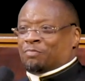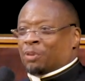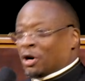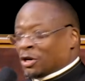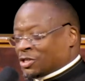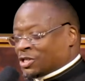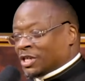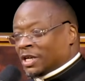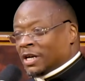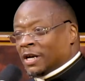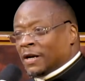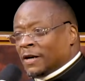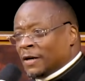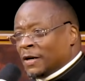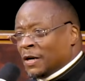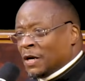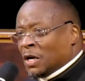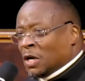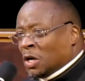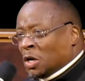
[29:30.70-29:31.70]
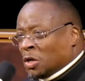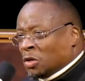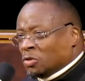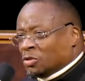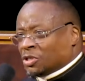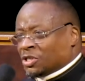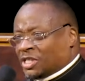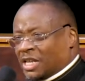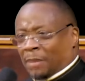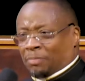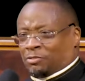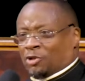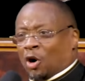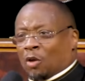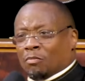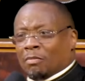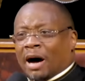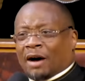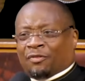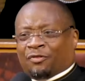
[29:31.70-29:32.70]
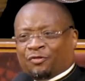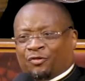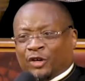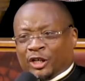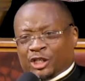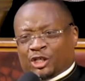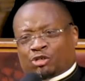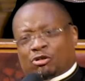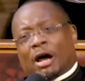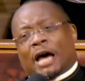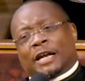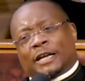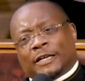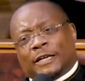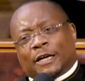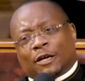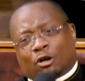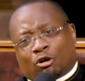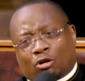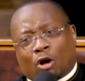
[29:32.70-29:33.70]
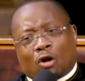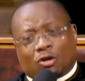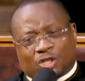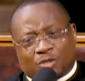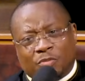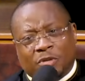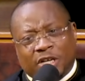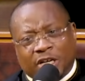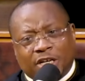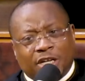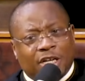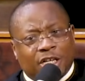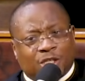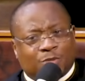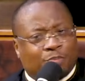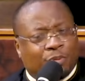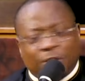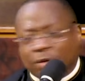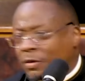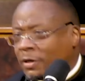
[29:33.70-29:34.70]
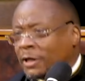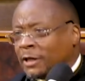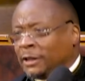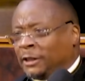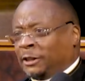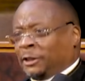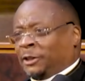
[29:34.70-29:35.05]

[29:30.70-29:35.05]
that person who stepped on my foot trying to get across me and this people.